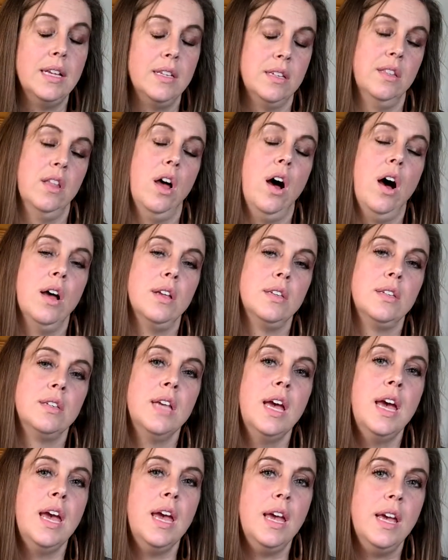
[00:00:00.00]

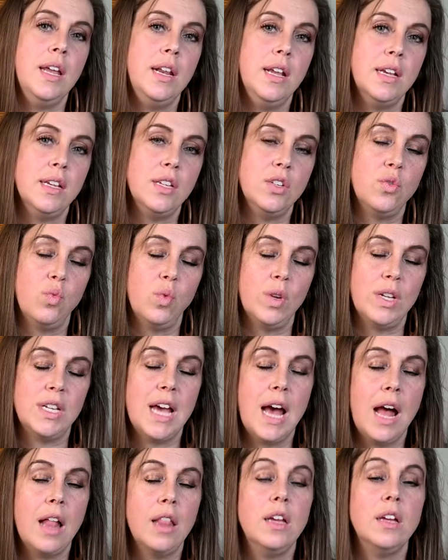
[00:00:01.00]
laws. It is
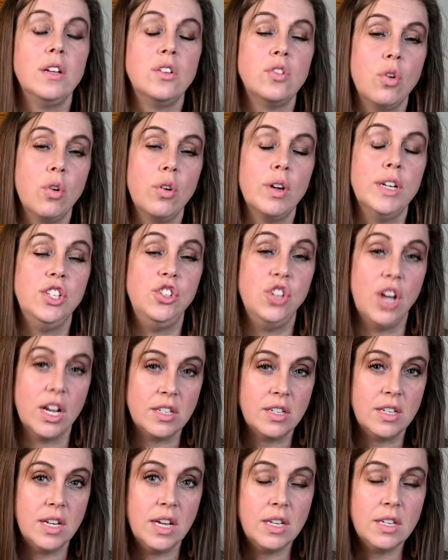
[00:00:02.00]
retaliatory
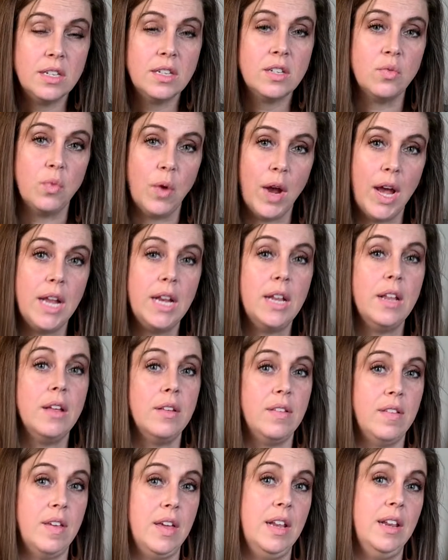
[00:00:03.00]
justice, right?
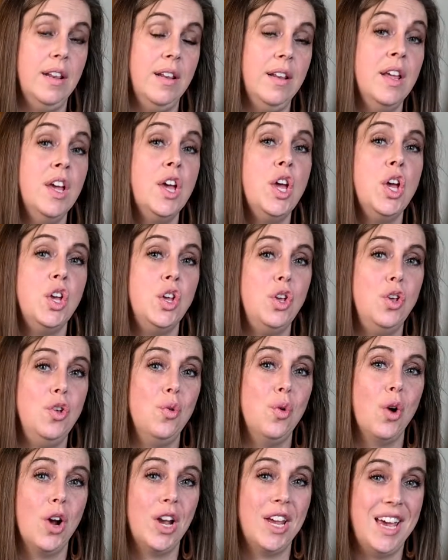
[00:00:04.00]
As in,
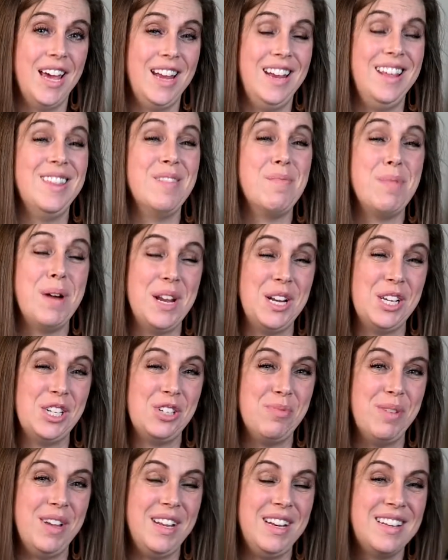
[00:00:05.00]
you are getting the
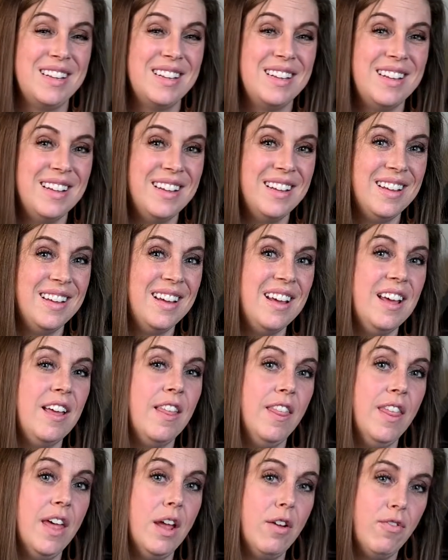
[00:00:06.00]
punishment
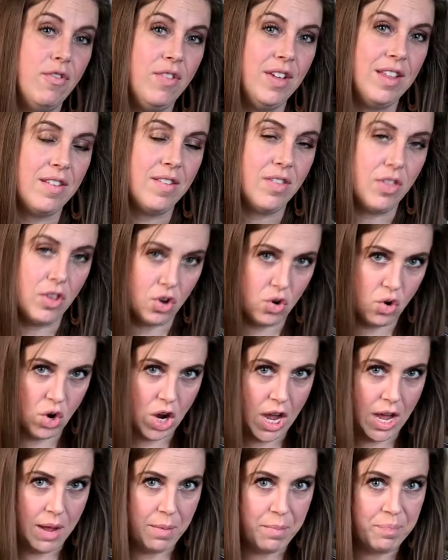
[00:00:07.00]
that fits the
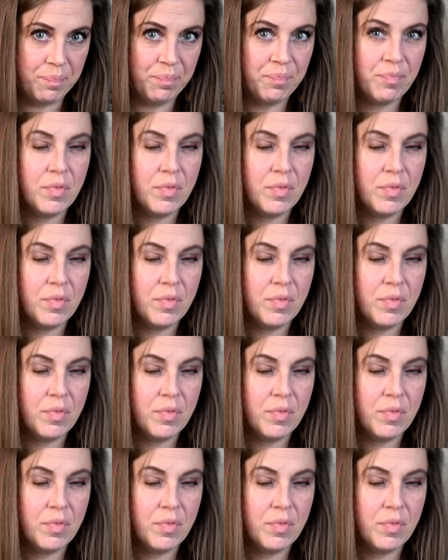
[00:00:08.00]
crime.